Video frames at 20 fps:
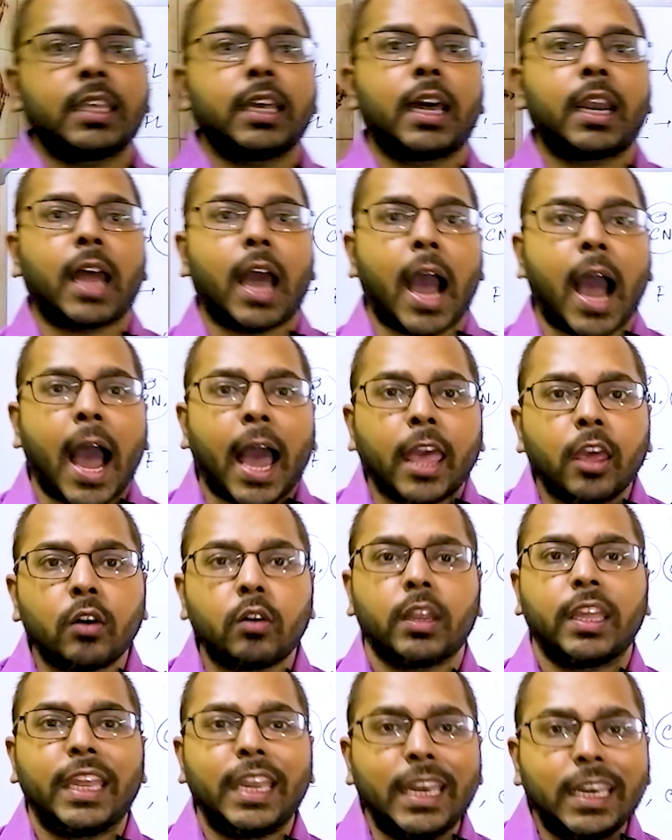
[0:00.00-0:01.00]
their
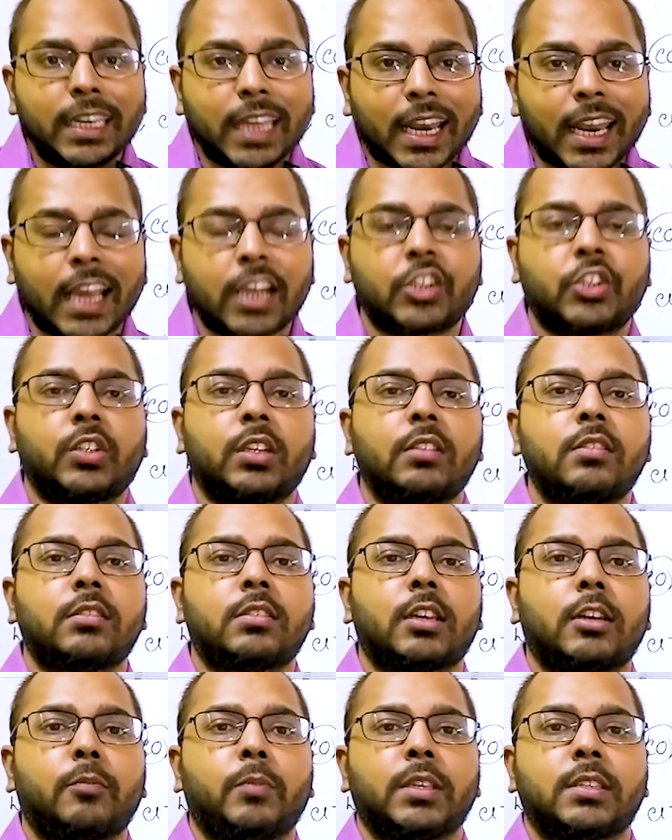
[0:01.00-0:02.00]

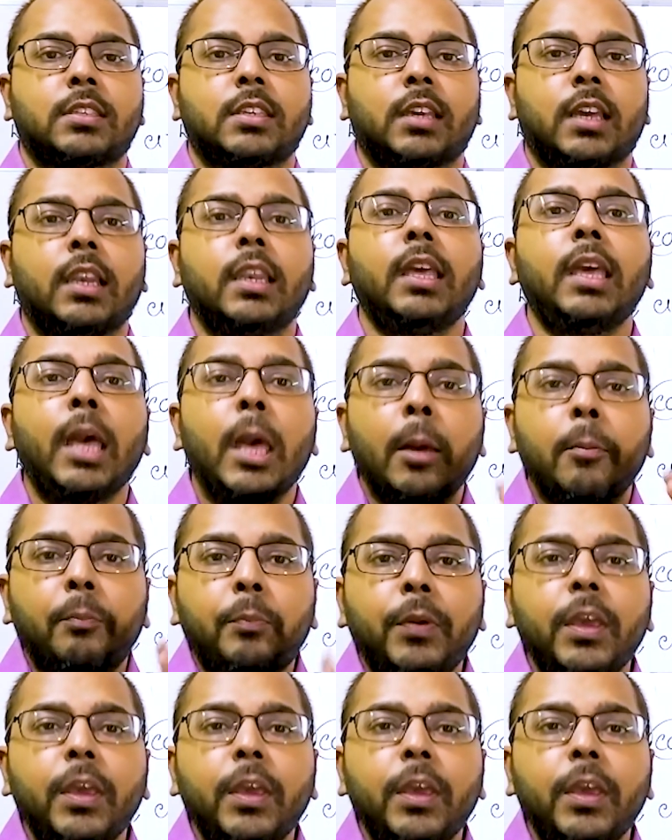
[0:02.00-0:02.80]
interactions are basically